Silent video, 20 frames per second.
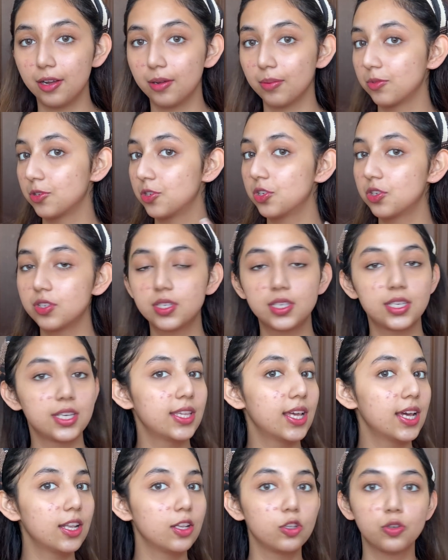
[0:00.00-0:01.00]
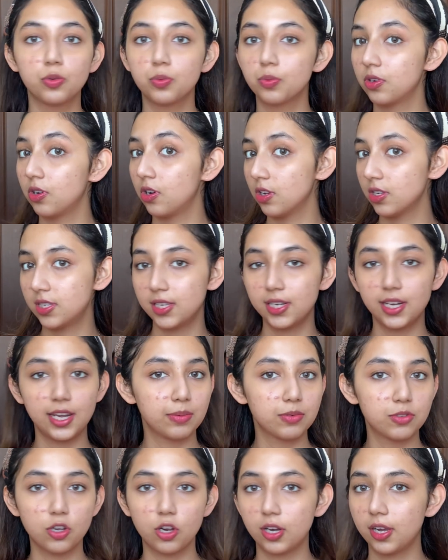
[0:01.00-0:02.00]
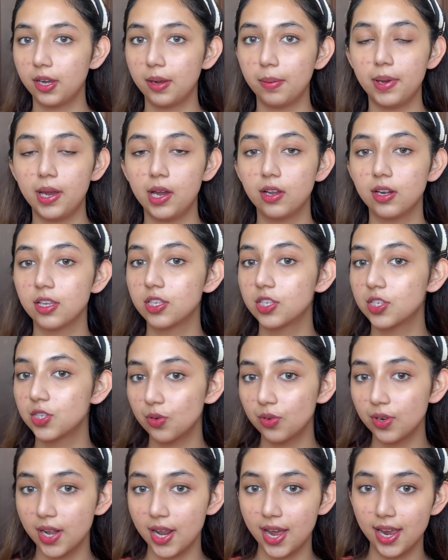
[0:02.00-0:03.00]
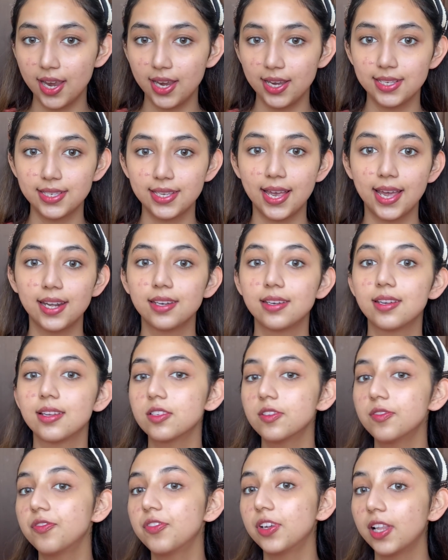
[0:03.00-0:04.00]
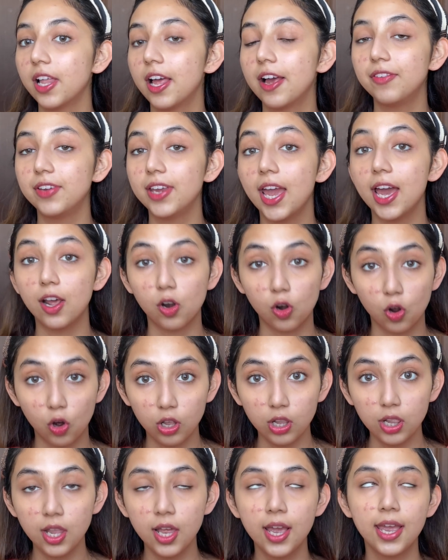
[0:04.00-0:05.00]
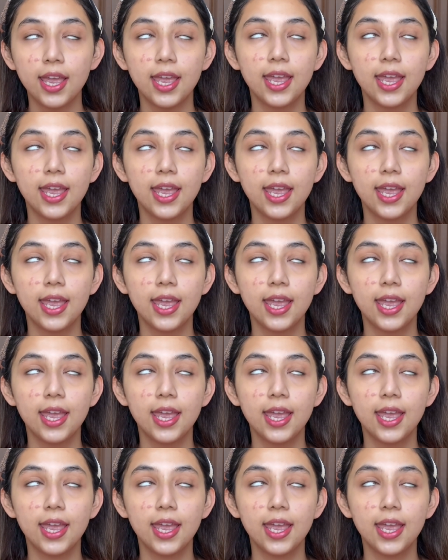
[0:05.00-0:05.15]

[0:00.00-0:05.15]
do you see that luminosity I'm talking about? It's so nice and it doesn't feel heavy at all.